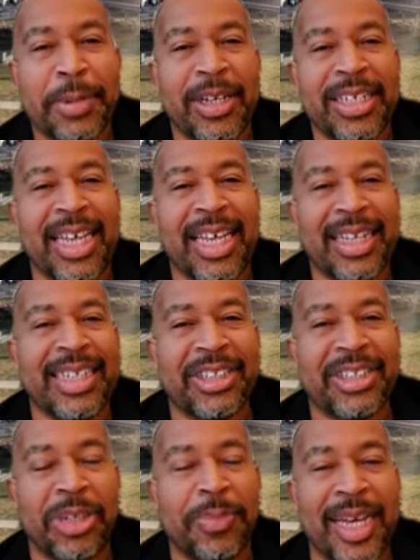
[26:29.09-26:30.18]
Things that
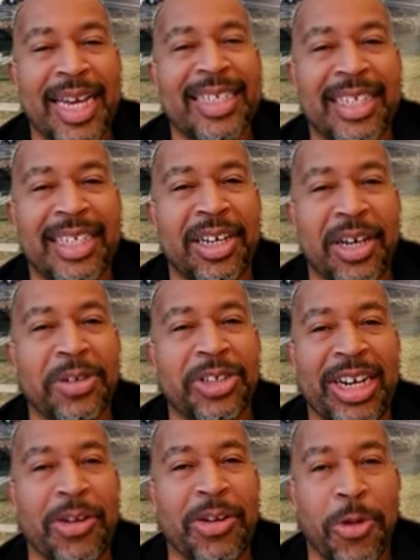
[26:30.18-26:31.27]
should be easy to
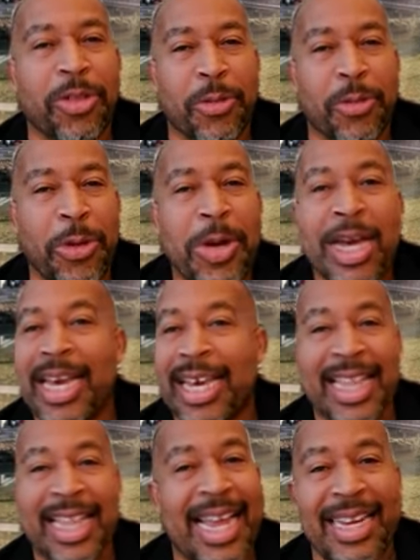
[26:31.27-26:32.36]
negotiate or work through,
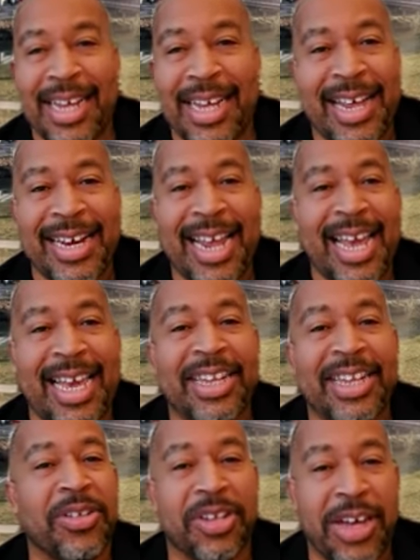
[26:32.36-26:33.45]
get that done and get
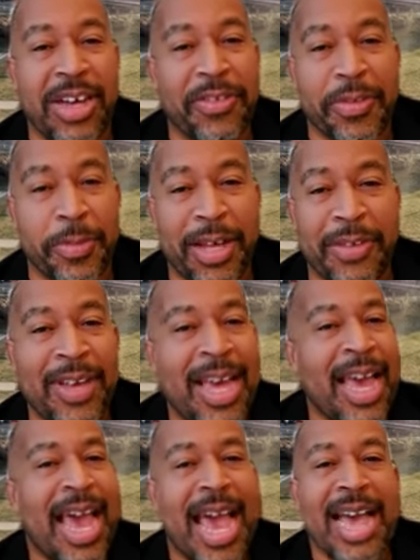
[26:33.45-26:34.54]
to the tough stuff
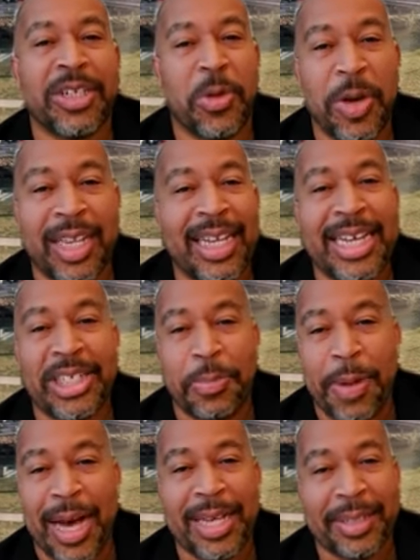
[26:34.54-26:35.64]
as quickly as you
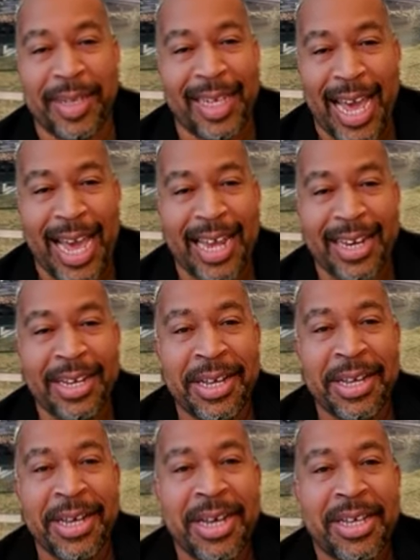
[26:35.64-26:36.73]
possibly can.
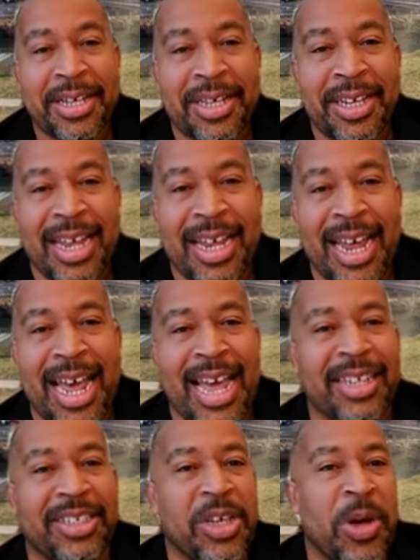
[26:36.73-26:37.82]

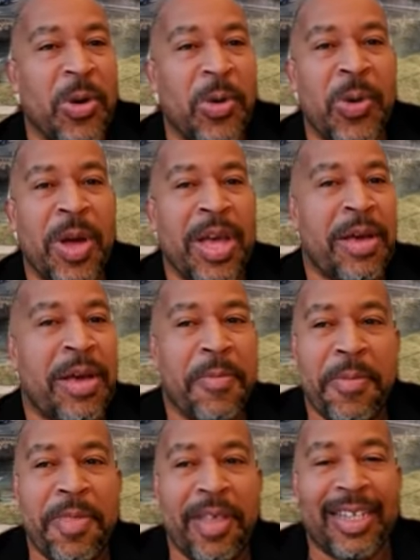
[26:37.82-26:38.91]
So,
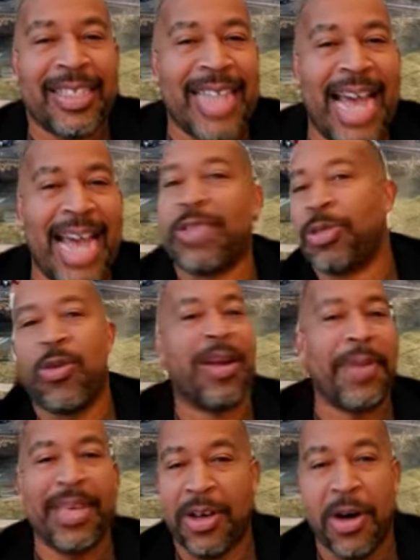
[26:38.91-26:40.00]
because that's what's going to
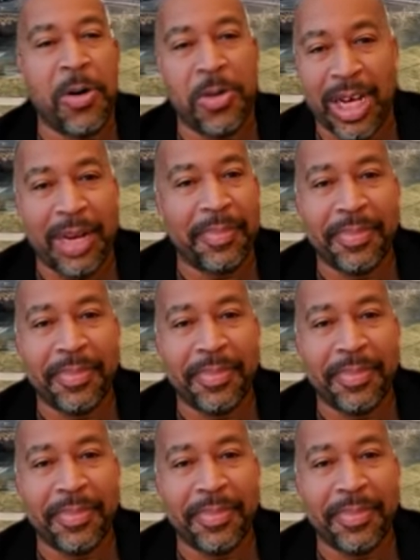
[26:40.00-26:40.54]
be the holdup.